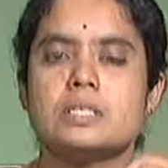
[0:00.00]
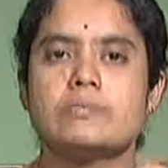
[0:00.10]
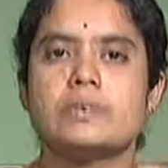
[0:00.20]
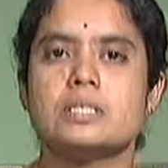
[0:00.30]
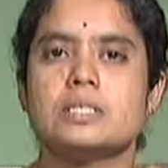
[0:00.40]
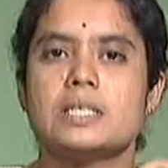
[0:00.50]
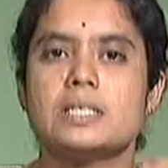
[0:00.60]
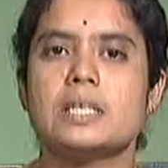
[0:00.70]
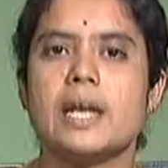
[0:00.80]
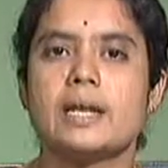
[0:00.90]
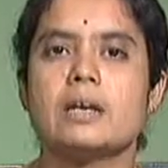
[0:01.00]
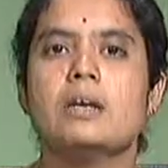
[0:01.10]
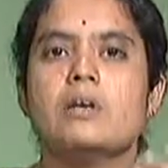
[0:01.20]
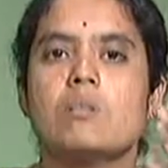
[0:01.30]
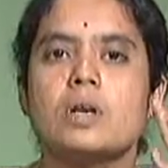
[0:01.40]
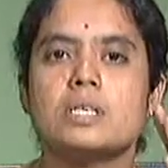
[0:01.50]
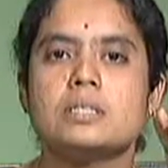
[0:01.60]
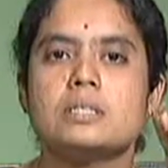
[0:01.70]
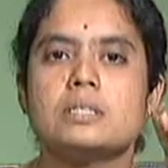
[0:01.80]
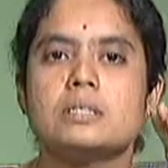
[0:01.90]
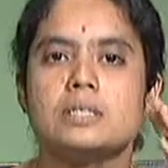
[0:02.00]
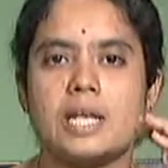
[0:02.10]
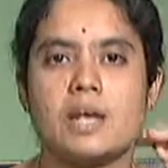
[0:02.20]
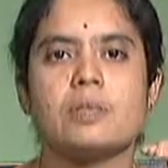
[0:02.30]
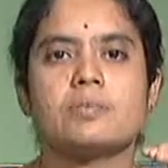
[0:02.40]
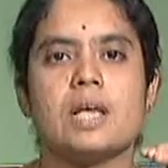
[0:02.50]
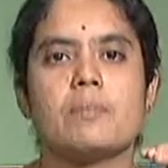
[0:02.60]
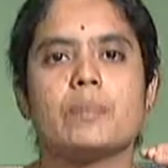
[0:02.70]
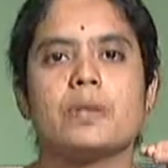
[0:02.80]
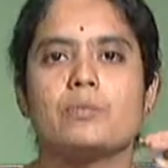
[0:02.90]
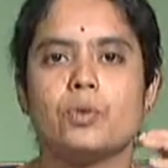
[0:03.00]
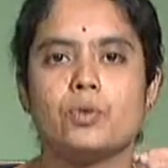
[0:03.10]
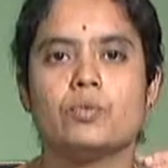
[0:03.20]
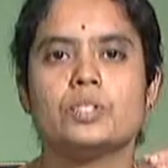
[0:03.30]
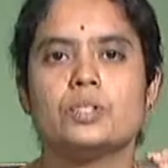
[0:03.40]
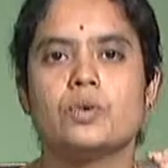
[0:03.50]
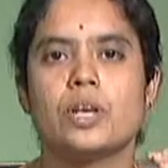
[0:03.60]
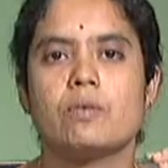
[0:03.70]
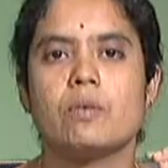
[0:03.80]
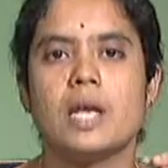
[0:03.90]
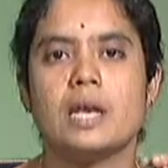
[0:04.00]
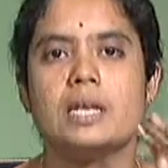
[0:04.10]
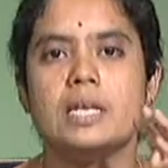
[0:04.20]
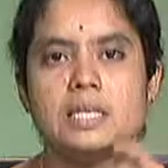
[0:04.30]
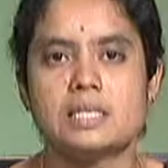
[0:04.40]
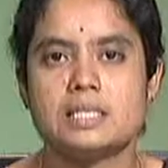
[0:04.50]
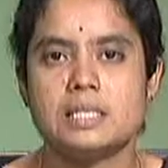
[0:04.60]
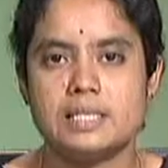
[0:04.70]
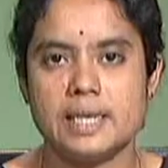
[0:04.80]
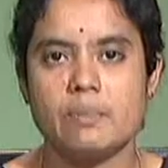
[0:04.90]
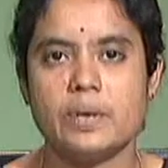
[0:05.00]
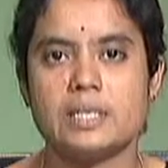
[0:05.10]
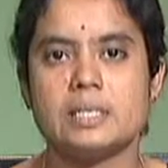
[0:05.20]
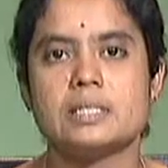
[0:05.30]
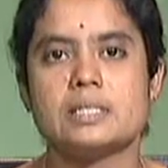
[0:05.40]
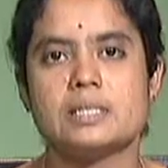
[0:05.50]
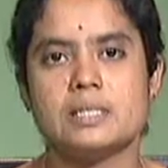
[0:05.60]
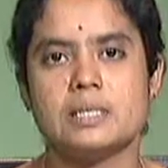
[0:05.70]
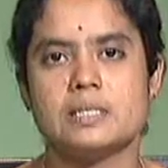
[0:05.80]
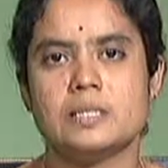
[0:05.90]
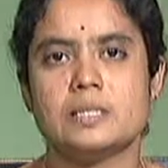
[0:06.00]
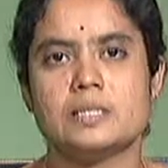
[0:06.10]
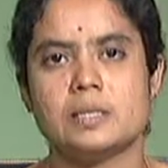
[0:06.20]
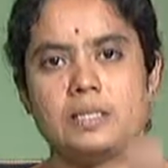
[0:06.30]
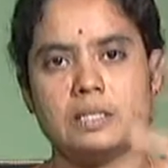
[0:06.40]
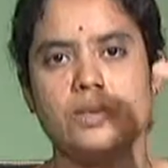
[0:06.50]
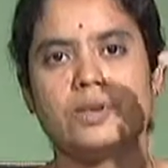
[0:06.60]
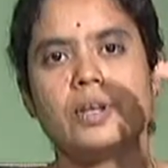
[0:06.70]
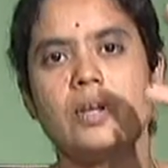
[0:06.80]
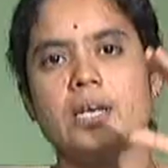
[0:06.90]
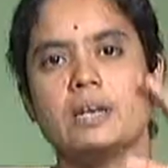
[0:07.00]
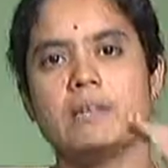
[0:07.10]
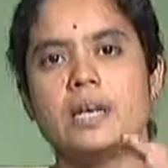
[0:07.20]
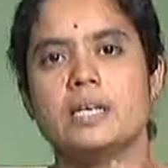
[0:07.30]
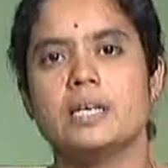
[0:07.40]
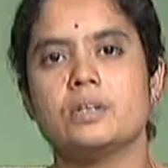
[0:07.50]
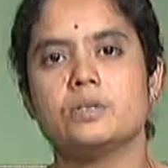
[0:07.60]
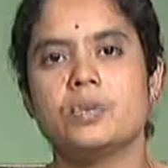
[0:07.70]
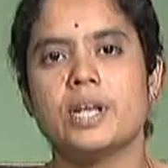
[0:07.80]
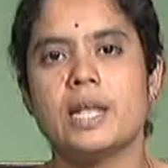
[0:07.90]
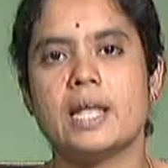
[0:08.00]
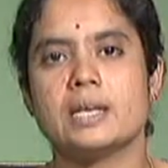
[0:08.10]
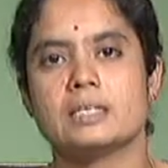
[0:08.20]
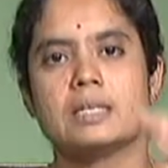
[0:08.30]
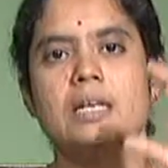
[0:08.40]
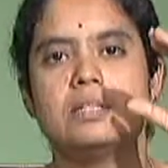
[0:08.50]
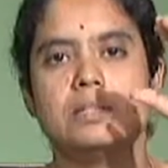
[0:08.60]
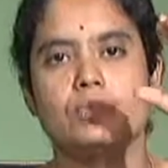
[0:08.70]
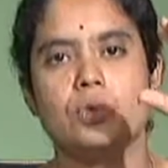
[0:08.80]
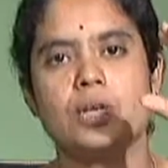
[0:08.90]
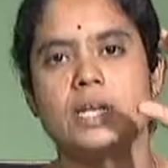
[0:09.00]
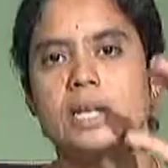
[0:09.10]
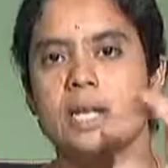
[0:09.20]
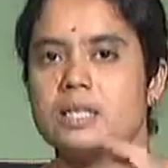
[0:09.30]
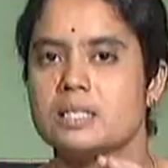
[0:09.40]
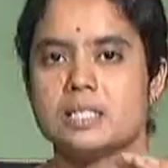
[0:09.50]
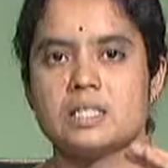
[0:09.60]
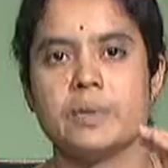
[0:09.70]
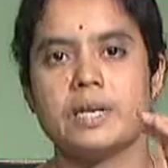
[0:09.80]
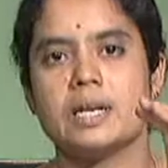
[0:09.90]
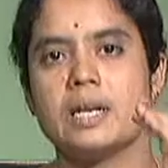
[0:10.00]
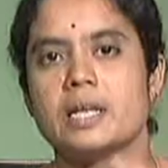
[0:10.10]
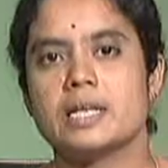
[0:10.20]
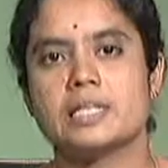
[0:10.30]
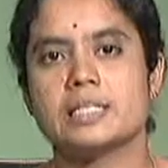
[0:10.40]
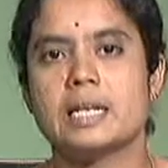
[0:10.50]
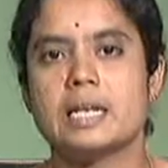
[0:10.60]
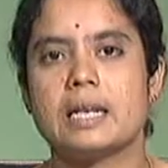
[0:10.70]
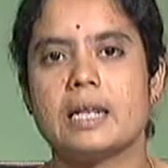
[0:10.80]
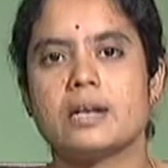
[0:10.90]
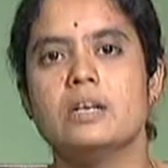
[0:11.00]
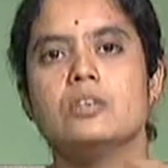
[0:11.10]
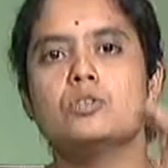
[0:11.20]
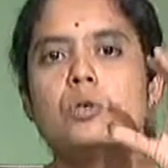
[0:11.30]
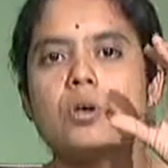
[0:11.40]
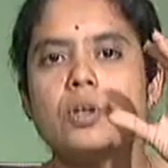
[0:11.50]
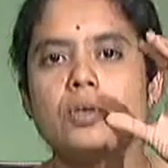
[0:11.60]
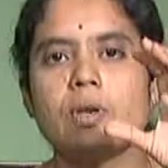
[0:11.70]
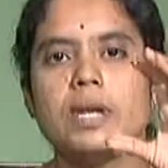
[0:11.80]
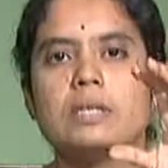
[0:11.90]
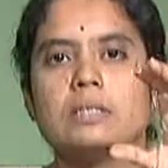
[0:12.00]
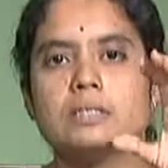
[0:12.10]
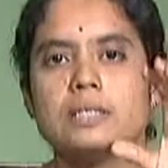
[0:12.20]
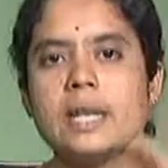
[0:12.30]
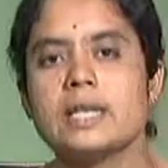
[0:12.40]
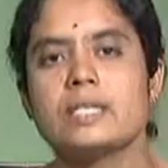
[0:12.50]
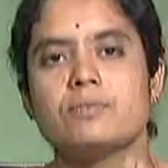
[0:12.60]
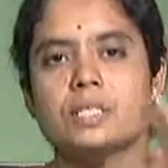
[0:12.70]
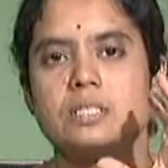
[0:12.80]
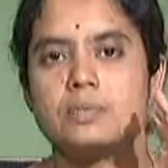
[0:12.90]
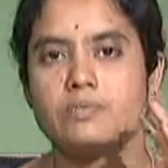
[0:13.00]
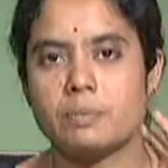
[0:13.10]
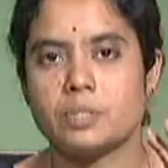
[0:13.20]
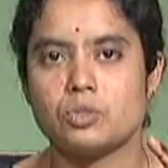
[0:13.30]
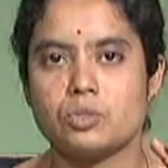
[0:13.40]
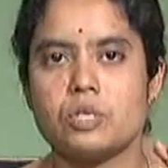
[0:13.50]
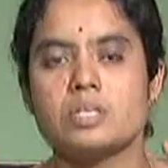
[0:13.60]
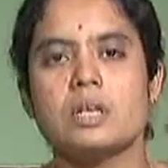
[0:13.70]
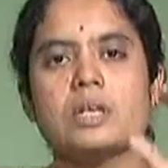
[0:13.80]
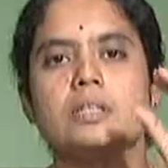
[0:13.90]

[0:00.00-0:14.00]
first decide what is the type of sample which you require. Is it the sediment? Is it this? You can divide it into 3 layers: the floating layer, the suspended layer, and the settled layer. So you can take, if it is from the source,